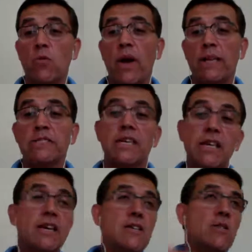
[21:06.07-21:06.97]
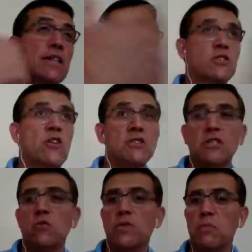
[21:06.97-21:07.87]
ways. You can discuss
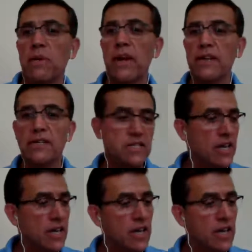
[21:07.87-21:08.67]
it with the players.